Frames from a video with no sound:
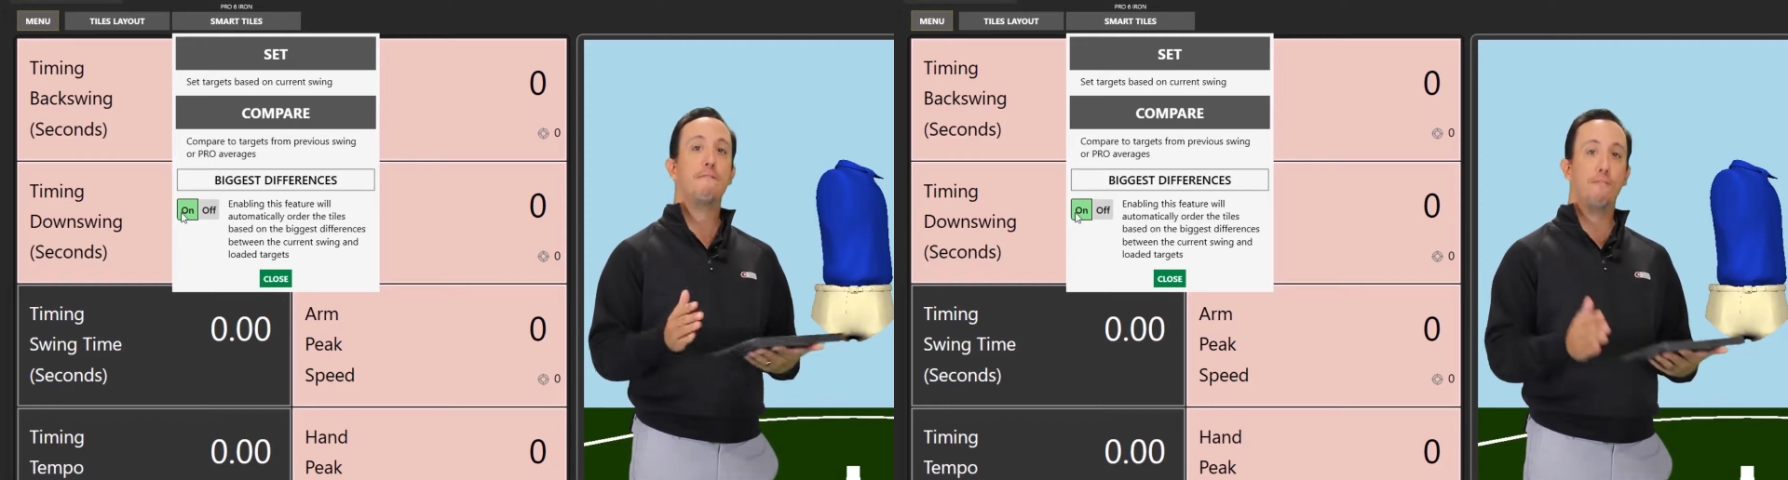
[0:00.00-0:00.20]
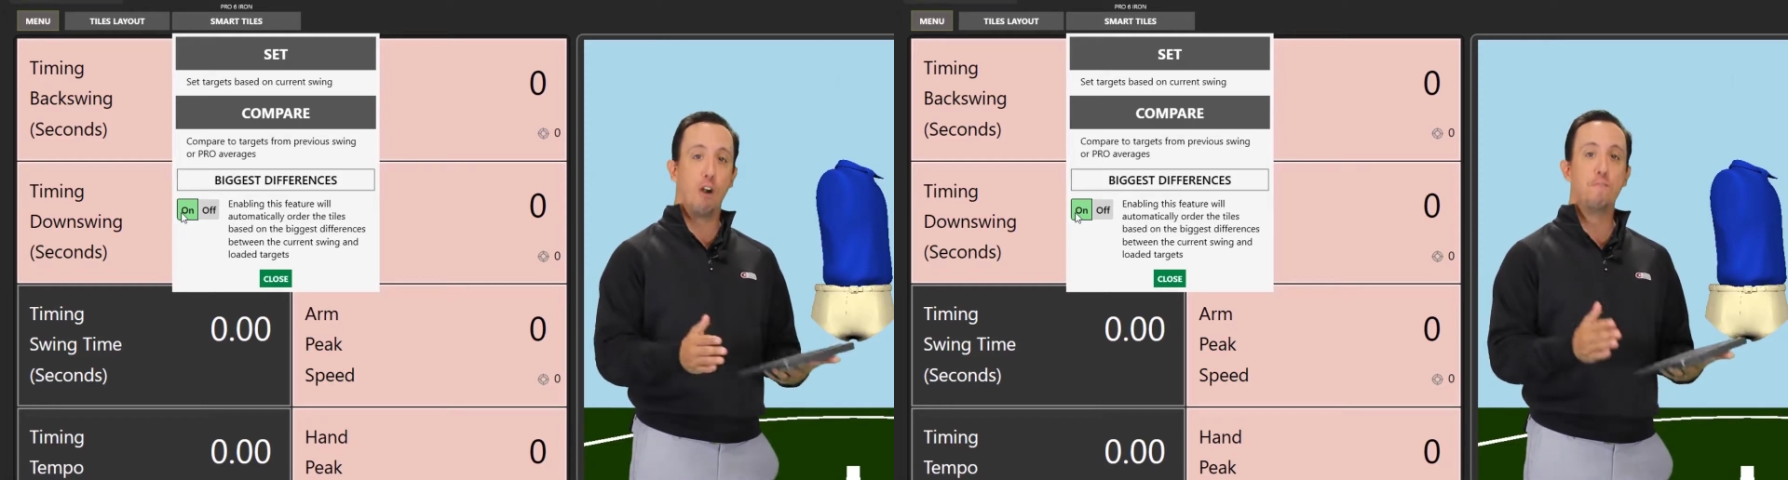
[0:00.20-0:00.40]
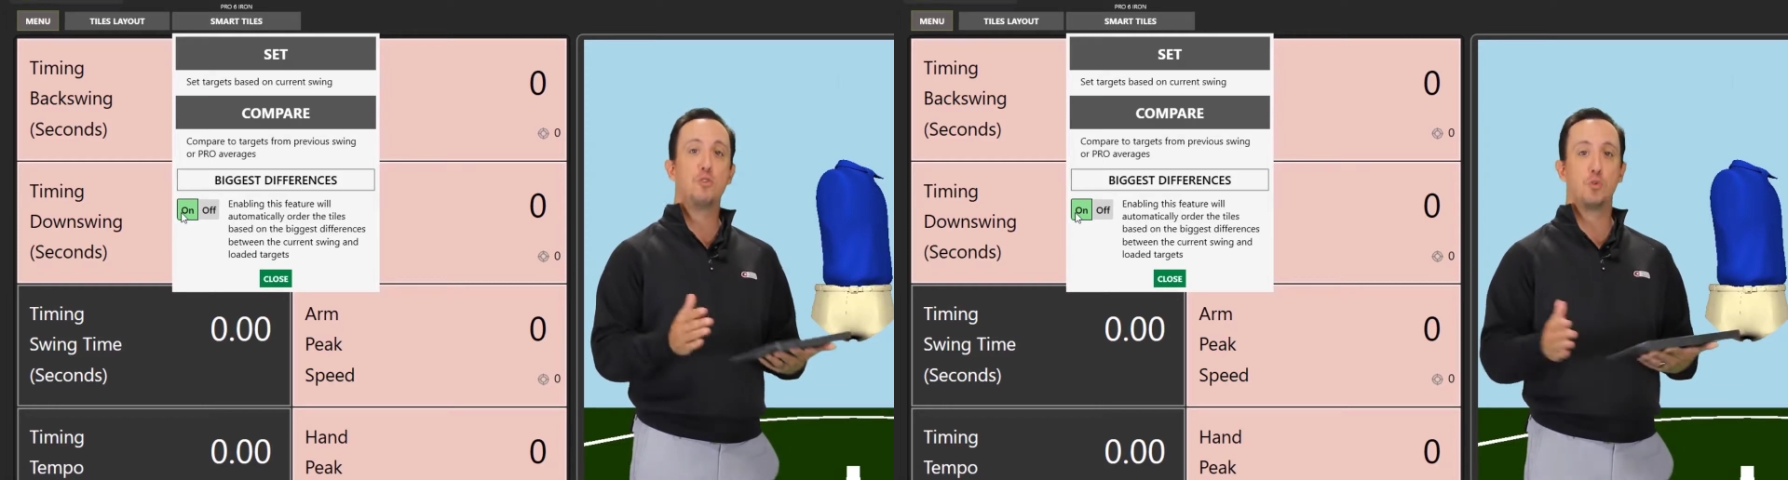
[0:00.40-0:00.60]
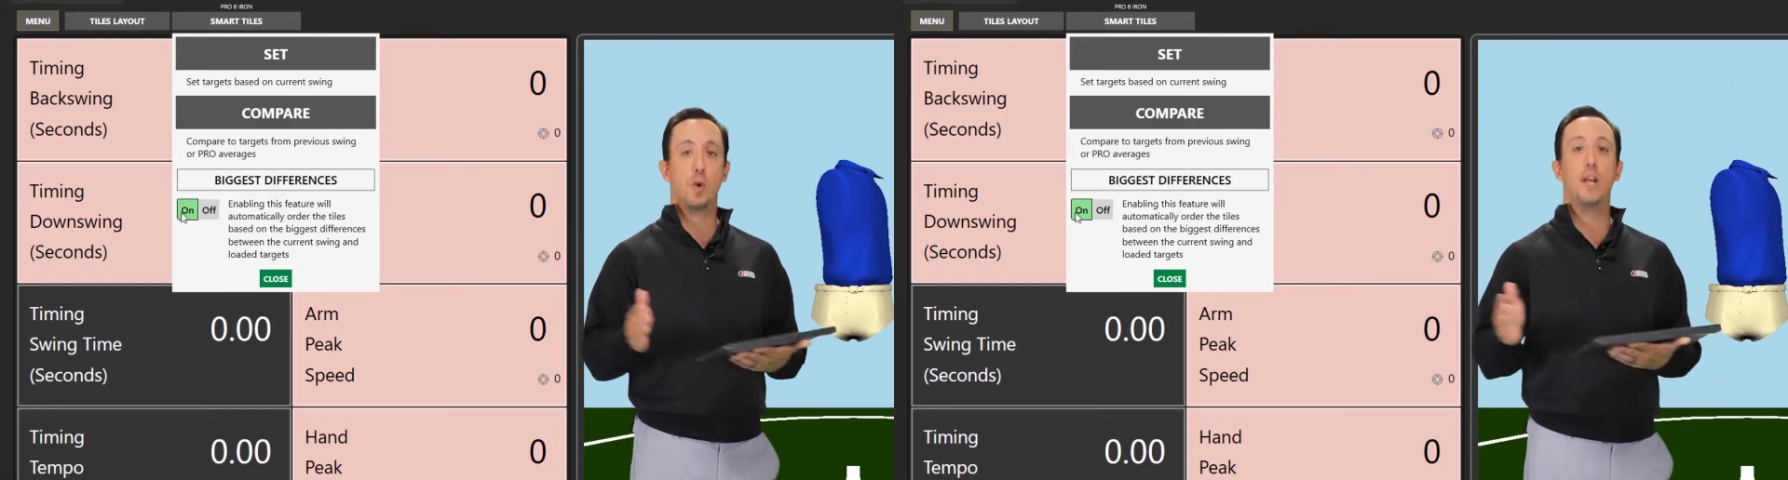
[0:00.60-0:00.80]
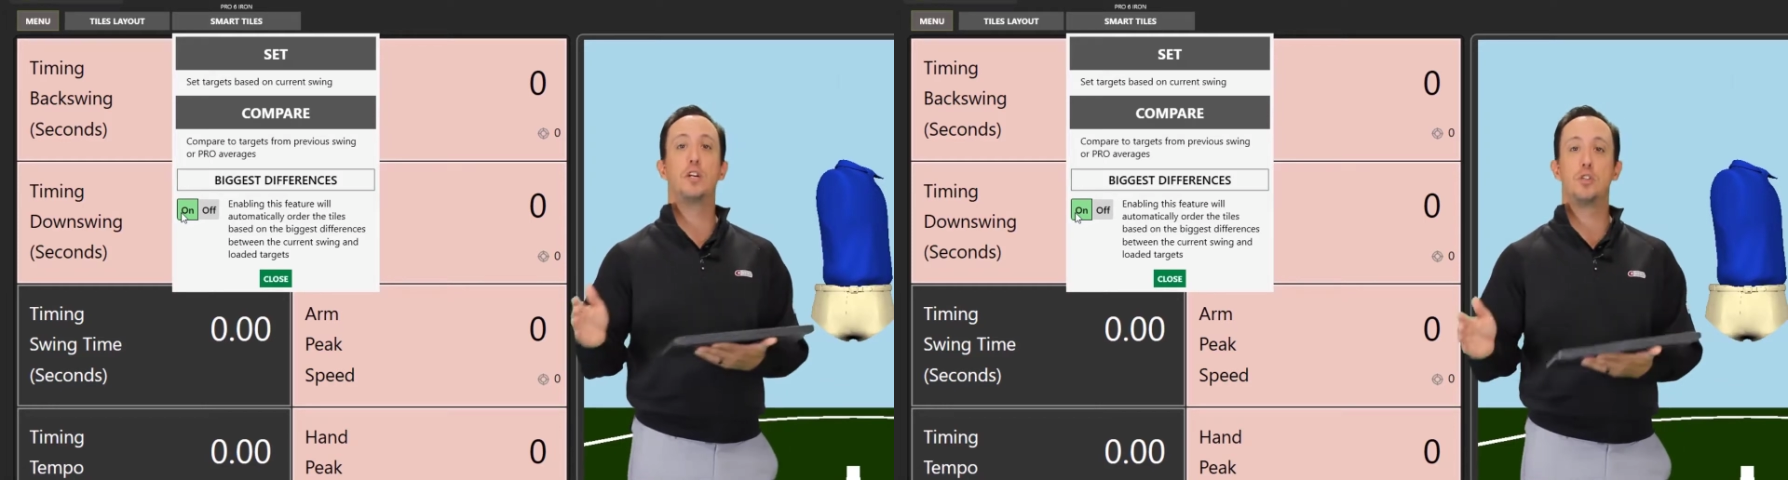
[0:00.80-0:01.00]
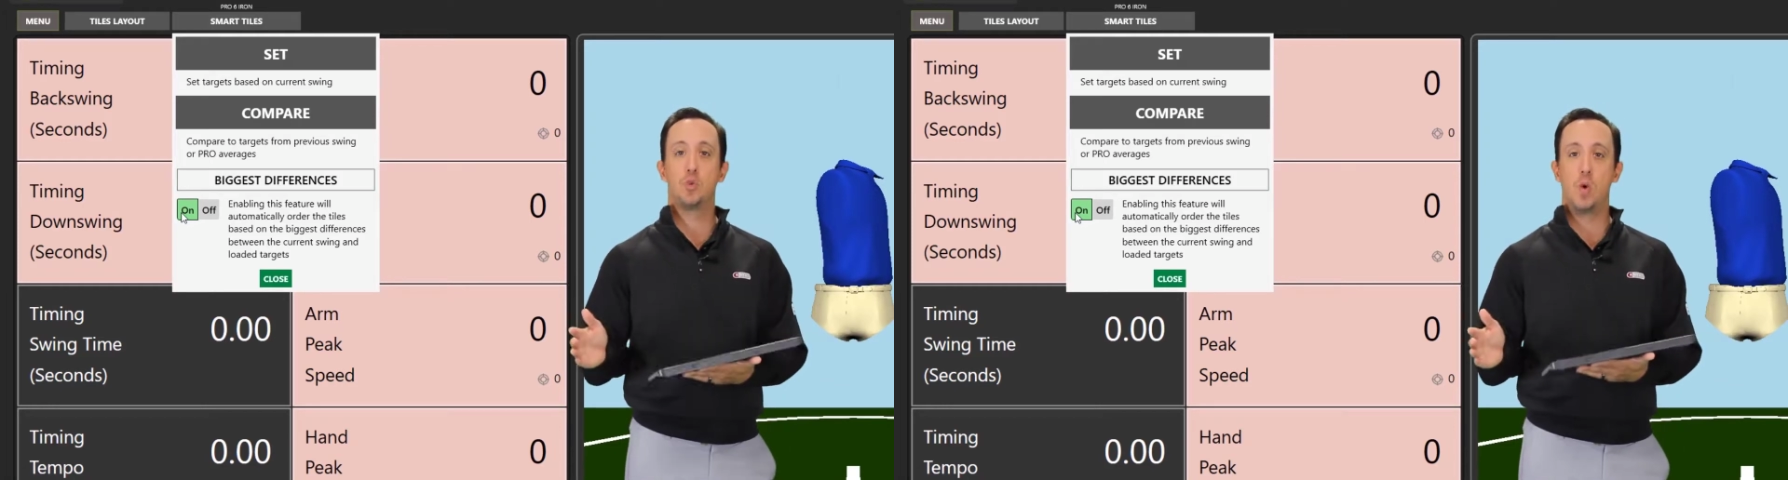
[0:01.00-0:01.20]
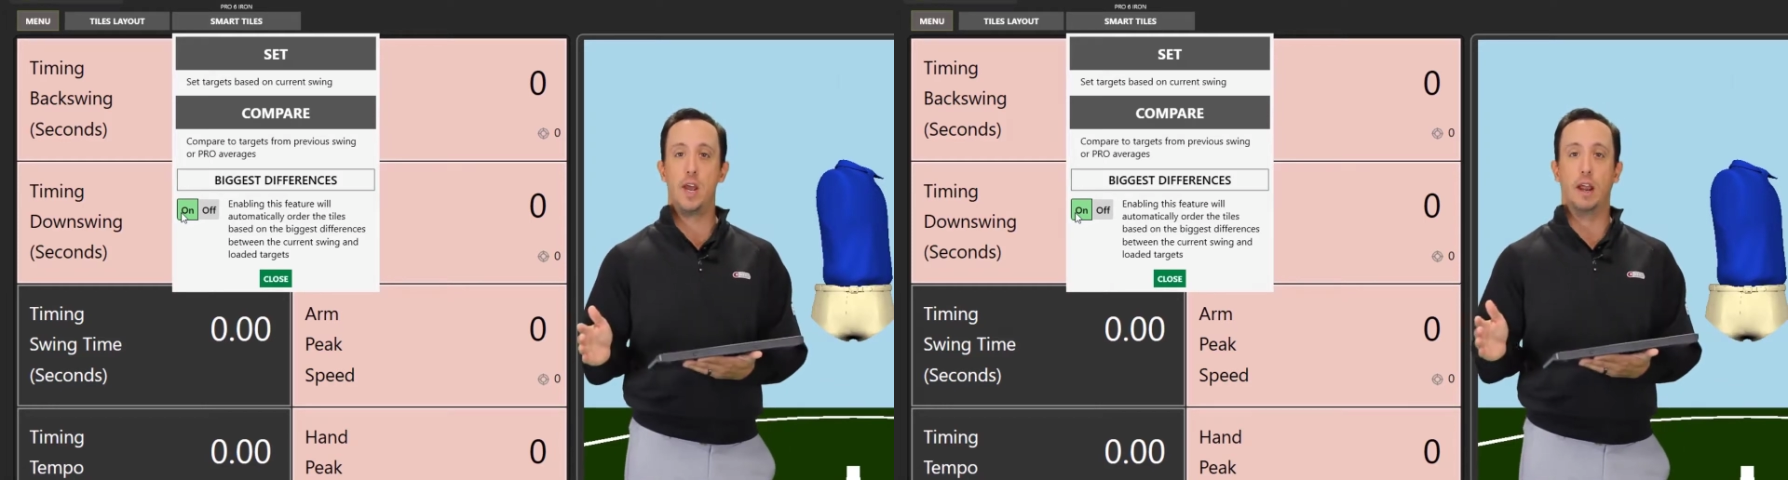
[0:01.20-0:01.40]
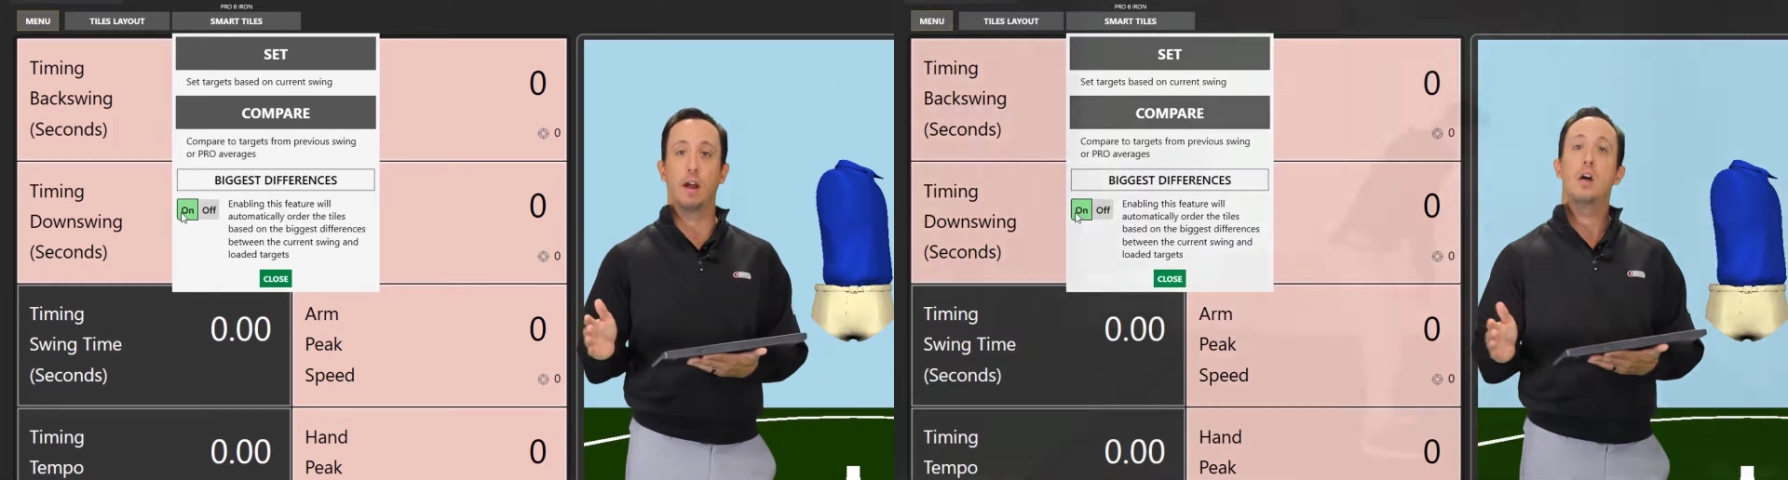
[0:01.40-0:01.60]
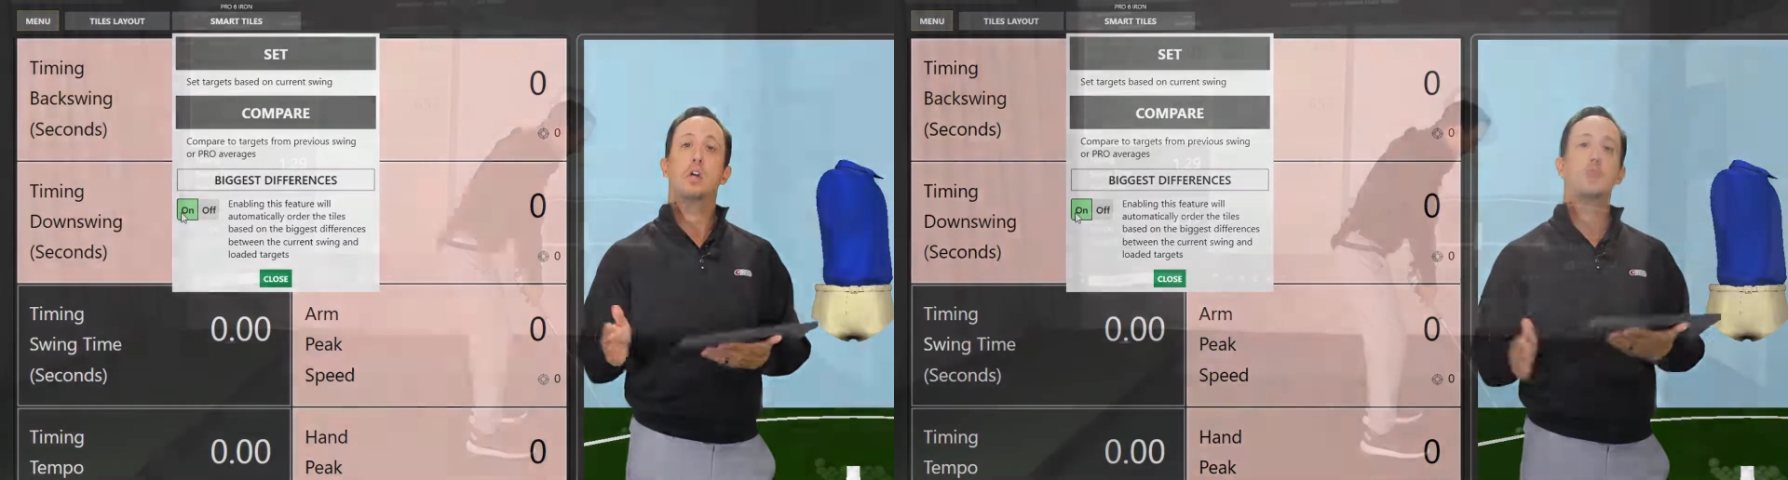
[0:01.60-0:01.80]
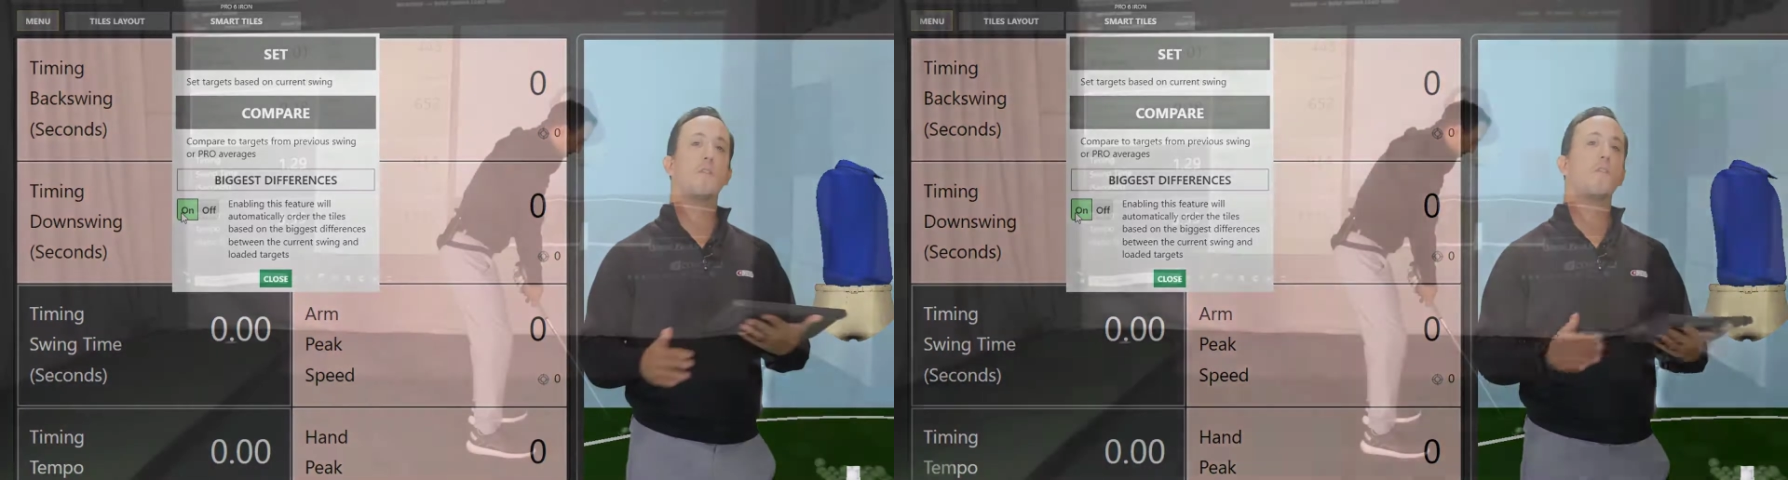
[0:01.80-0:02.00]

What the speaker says: from swing to swing. So if